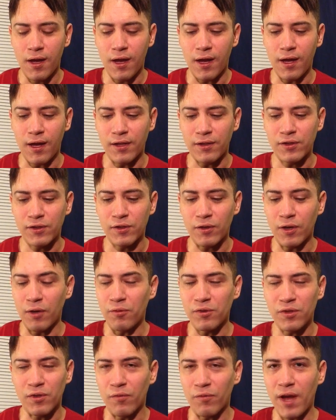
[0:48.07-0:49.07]
And so it
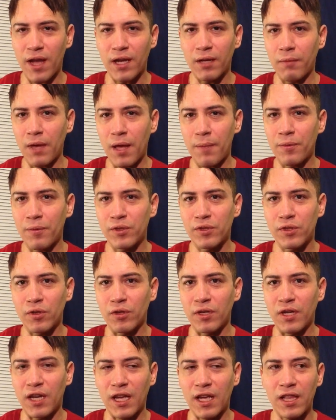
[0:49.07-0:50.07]
was a random
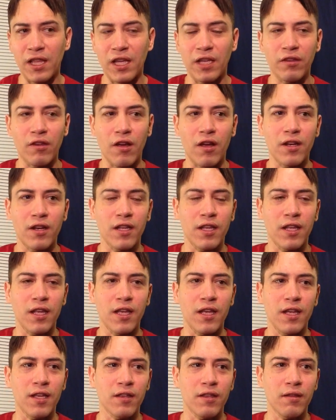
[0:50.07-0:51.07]
episode and I clicked on it.
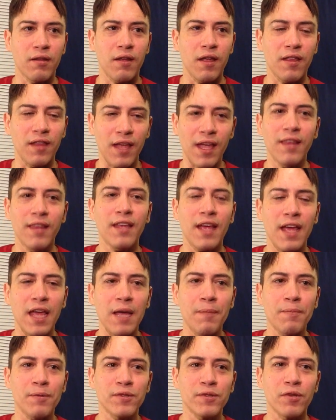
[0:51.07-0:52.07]
And in that
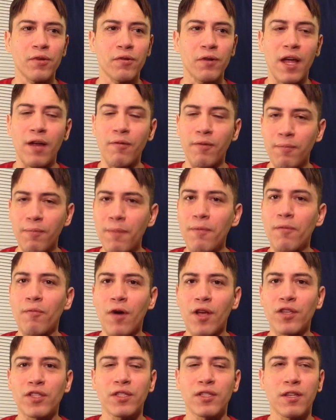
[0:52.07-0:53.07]
episode, I remember
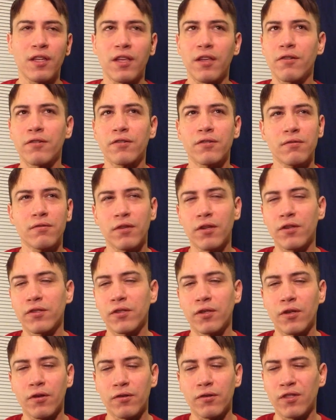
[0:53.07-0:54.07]
watching it
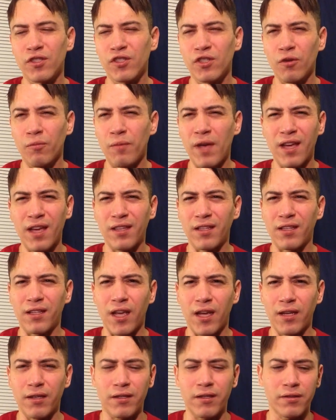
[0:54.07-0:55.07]
years ago. It's a show back in the
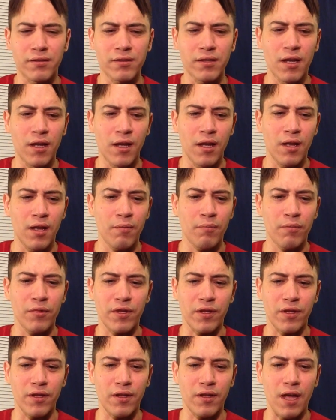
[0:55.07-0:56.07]
90s.
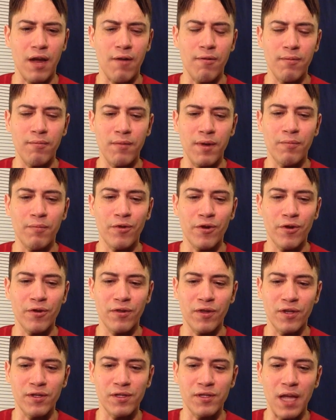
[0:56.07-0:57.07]
But I remember
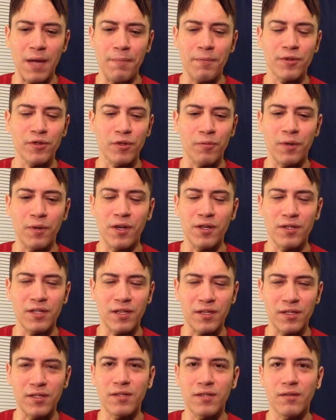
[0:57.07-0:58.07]
this episode because
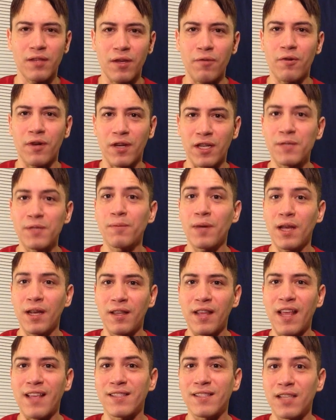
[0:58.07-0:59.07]
they were
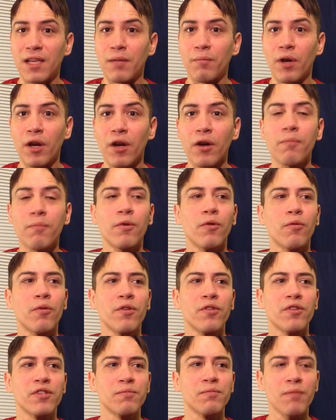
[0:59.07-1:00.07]
explaining that Zen parable
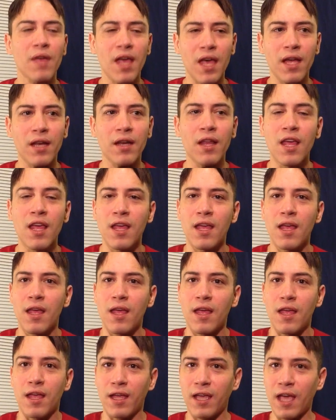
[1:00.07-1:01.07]
where this man
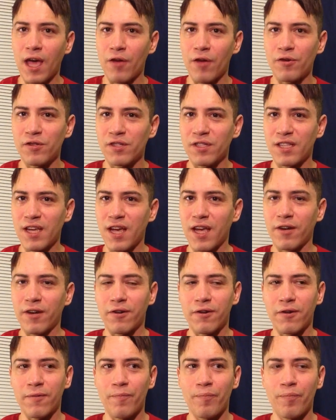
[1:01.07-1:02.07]
encounters a
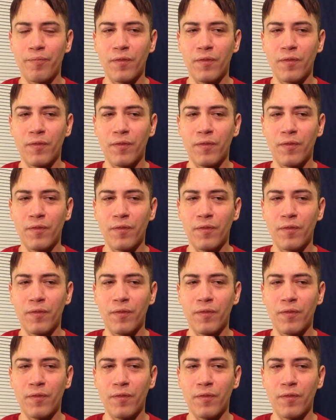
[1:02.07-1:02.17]
tiger.